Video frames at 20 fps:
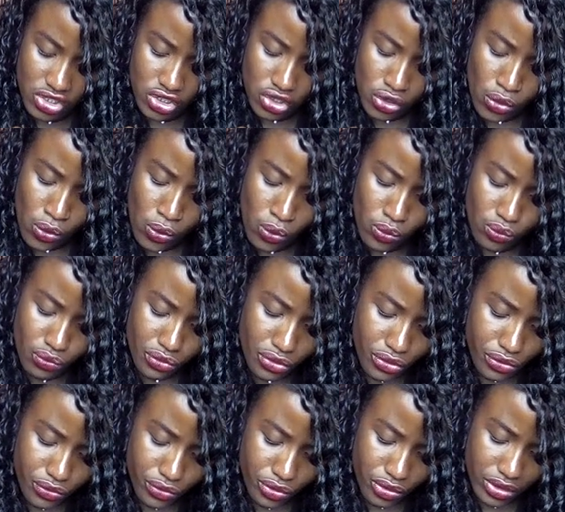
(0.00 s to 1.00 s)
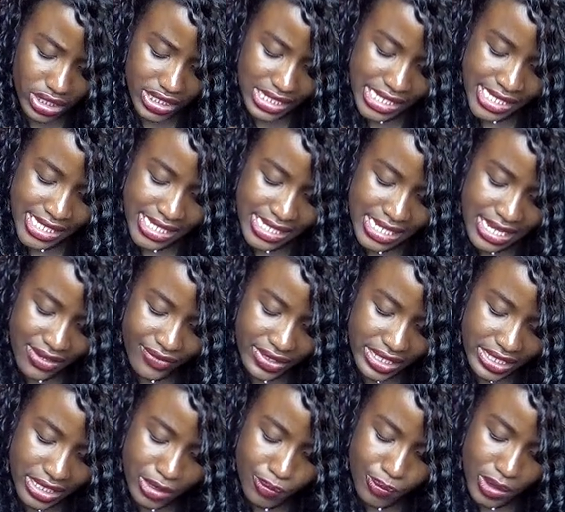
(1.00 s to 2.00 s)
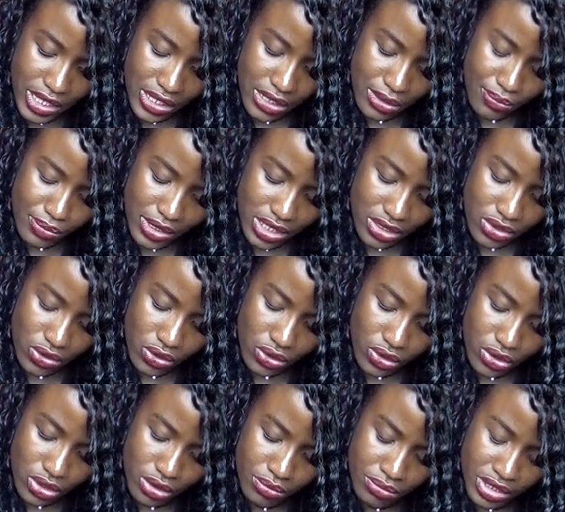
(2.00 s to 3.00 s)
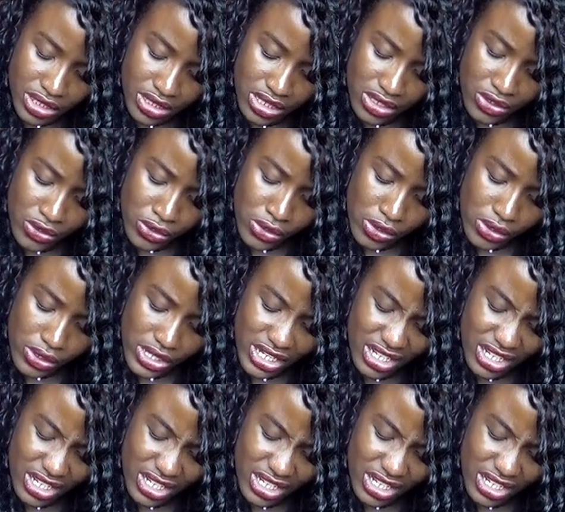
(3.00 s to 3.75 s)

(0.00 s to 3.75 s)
No, it doesn't have any paraben or mineral